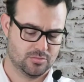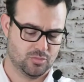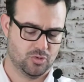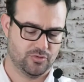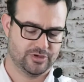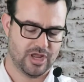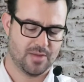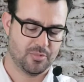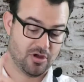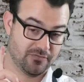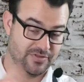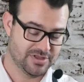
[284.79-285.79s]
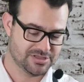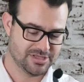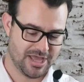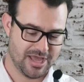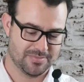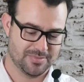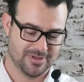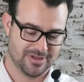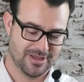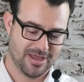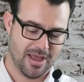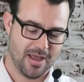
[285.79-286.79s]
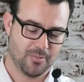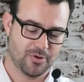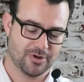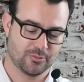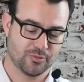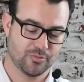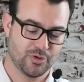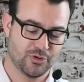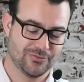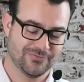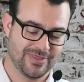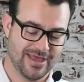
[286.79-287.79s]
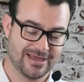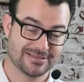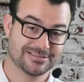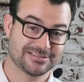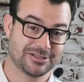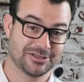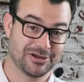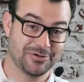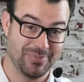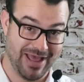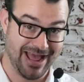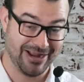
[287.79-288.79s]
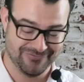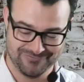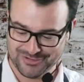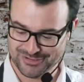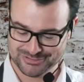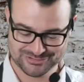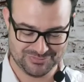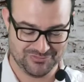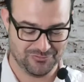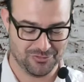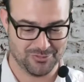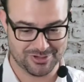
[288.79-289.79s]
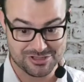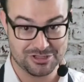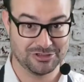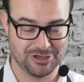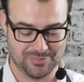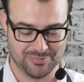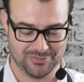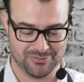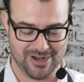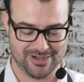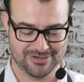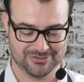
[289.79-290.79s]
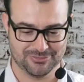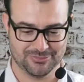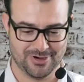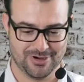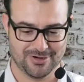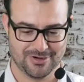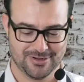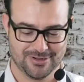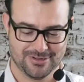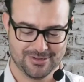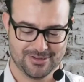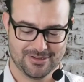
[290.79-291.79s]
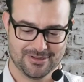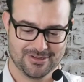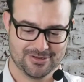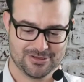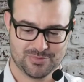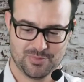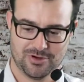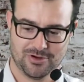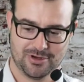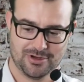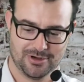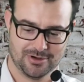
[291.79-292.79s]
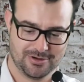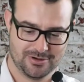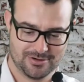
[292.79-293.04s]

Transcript: Pull the top off. This time, I'm gonna remove that silica pack first before we just dump it right into our spirit here.